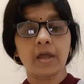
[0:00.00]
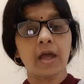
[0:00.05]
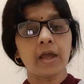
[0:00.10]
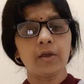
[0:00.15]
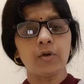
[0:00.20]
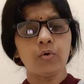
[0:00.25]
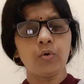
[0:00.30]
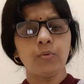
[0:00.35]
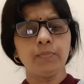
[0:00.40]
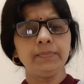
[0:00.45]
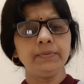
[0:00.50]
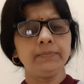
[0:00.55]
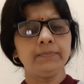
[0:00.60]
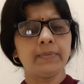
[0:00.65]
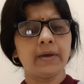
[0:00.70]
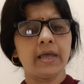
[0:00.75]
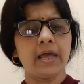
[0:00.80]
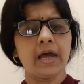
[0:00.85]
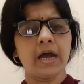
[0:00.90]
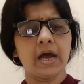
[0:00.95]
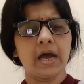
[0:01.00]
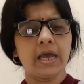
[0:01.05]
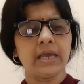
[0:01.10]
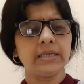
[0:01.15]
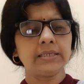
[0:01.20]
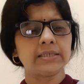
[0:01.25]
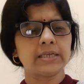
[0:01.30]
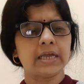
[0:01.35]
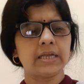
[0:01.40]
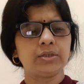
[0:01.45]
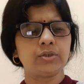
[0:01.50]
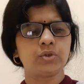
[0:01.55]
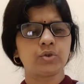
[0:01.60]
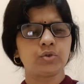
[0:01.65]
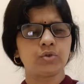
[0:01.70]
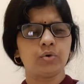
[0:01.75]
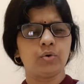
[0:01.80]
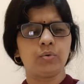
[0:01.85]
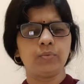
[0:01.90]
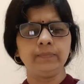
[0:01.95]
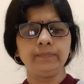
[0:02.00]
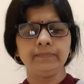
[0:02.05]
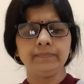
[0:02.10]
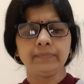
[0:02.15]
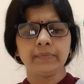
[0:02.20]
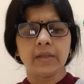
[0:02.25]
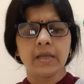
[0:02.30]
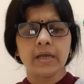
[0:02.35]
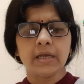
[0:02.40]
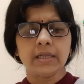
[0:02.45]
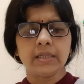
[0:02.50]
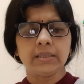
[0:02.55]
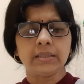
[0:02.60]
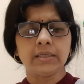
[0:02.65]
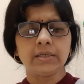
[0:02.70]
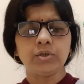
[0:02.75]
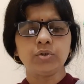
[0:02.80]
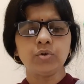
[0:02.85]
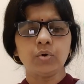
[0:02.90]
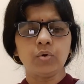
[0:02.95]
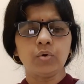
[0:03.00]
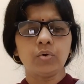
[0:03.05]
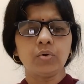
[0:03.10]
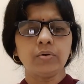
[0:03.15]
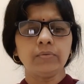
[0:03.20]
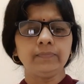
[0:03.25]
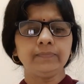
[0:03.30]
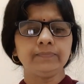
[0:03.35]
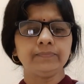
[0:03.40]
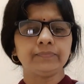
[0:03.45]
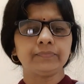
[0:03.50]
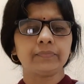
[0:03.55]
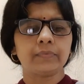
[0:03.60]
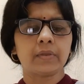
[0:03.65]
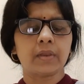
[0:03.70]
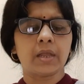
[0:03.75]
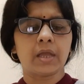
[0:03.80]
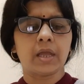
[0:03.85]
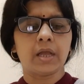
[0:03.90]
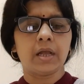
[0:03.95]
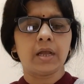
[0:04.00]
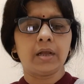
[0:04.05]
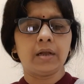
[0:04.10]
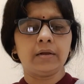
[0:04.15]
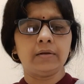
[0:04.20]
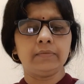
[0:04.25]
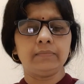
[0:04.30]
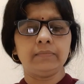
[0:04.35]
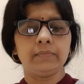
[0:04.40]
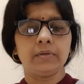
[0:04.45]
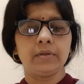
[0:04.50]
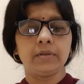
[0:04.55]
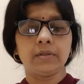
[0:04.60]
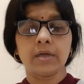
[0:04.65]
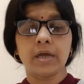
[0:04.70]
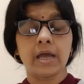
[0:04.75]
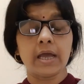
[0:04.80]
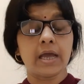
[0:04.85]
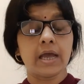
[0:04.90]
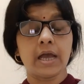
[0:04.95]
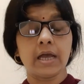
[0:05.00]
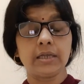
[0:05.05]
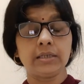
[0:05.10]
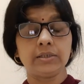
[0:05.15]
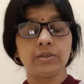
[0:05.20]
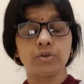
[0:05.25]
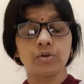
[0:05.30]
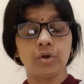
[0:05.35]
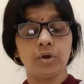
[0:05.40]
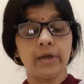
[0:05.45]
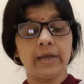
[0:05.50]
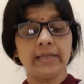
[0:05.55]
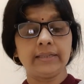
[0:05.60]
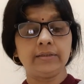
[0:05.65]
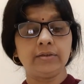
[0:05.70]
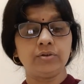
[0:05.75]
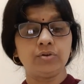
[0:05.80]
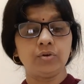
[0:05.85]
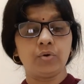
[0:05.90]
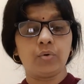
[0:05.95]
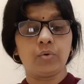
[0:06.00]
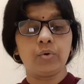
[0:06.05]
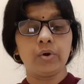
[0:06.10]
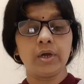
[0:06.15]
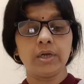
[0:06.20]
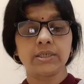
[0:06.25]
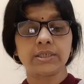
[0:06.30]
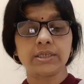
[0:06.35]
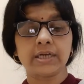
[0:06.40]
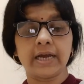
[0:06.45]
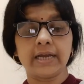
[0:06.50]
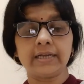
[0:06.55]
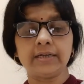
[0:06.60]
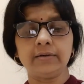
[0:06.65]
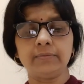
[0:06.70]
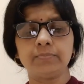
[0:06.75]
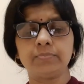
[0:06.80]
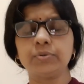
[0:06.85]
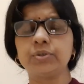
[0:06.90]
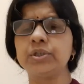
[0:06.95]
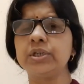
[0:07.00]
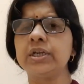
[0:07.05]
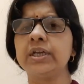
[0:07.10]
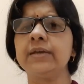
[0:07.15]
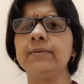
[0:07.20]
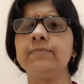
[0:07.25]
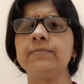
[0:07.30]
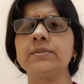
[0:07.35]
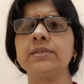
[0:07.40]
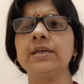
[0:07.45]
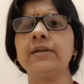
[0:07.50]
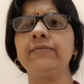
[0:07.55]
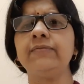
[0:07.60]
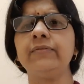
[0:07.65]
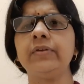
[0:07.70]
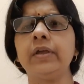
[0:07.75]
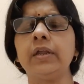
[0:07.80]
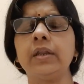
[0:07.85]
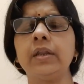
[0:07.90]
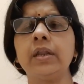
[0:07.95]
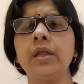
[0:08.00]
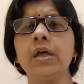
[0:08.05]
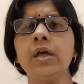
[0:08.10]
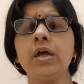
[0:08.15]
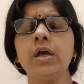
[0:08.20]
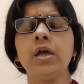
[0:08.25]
I opened my eyes and saw the door. I saw at the door a tiger pushing himself in.